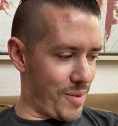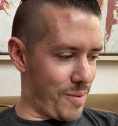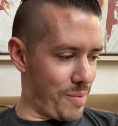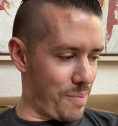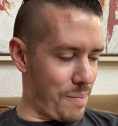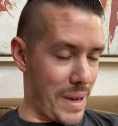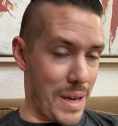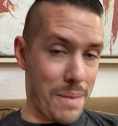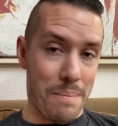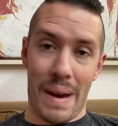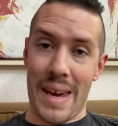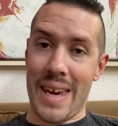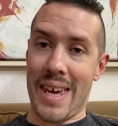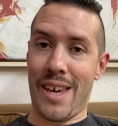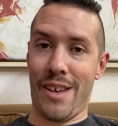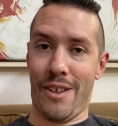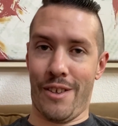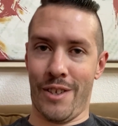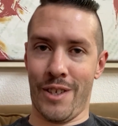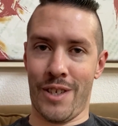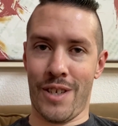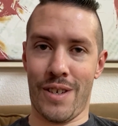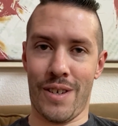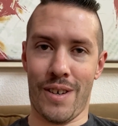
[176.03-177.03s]
me and my
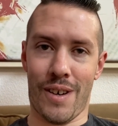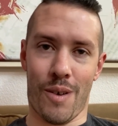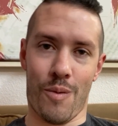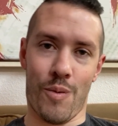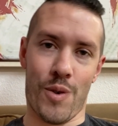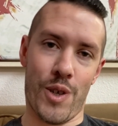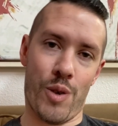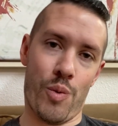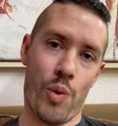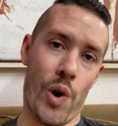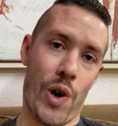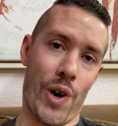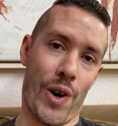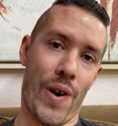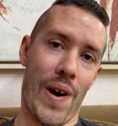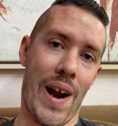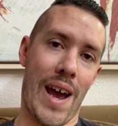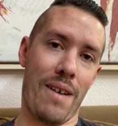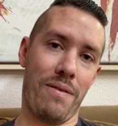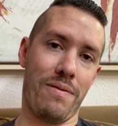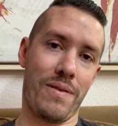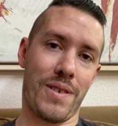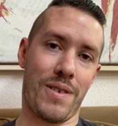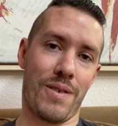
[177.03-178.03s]
guild on World of
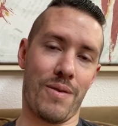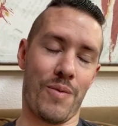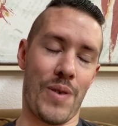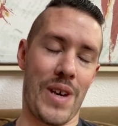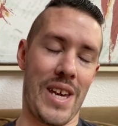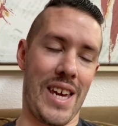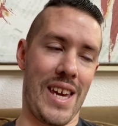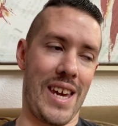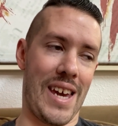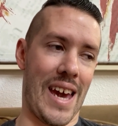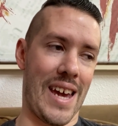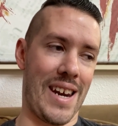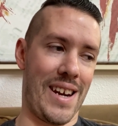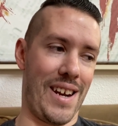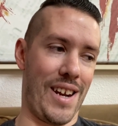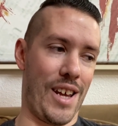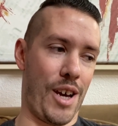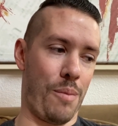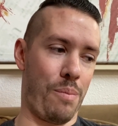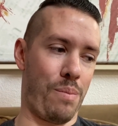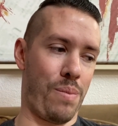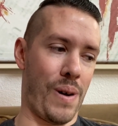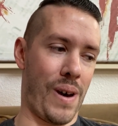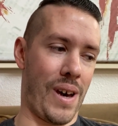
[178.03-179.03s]
Warcraft, we ended
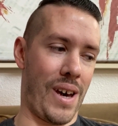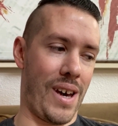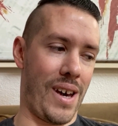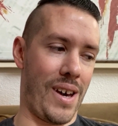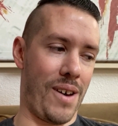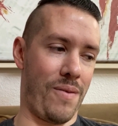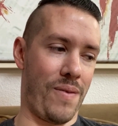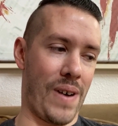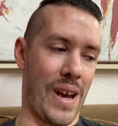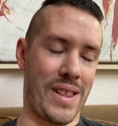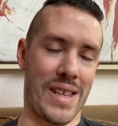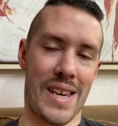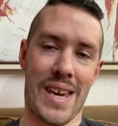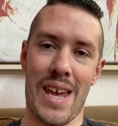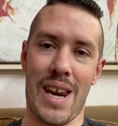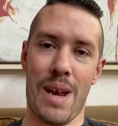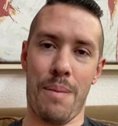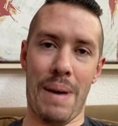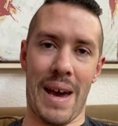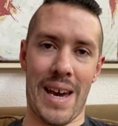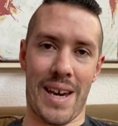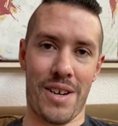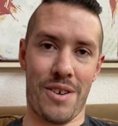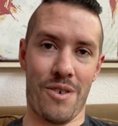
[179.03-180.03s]
up finally getting
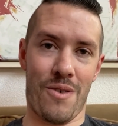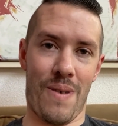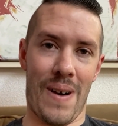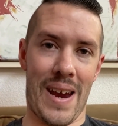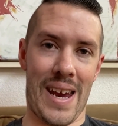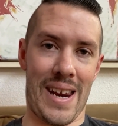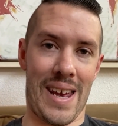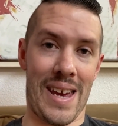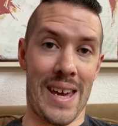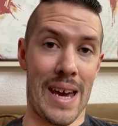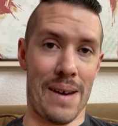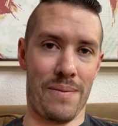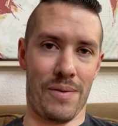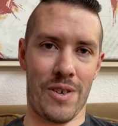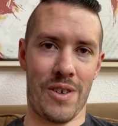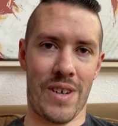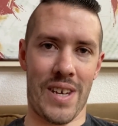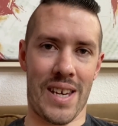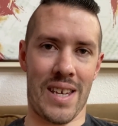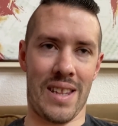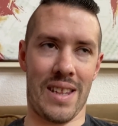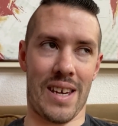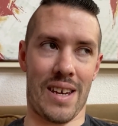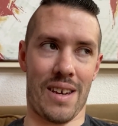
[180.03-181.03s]
back into raiding after
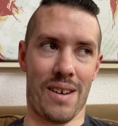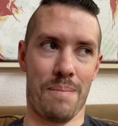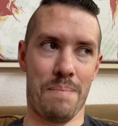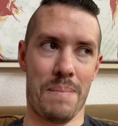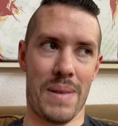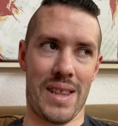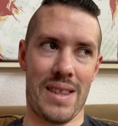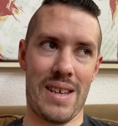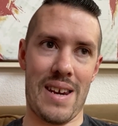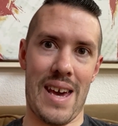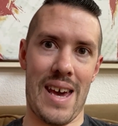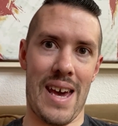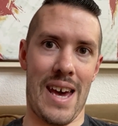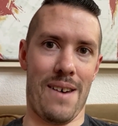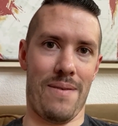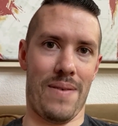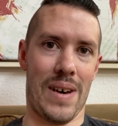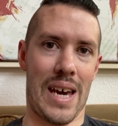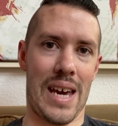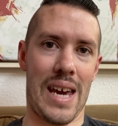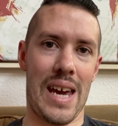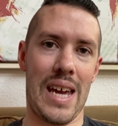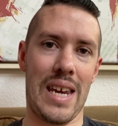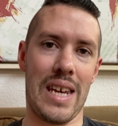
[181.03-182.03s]
taking like a month and a half
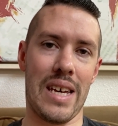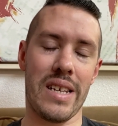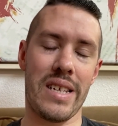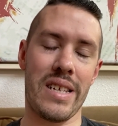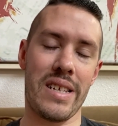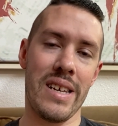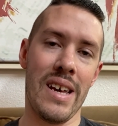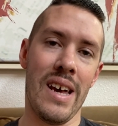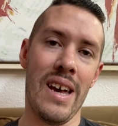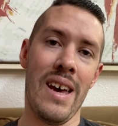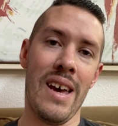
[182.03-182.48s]
hiatus.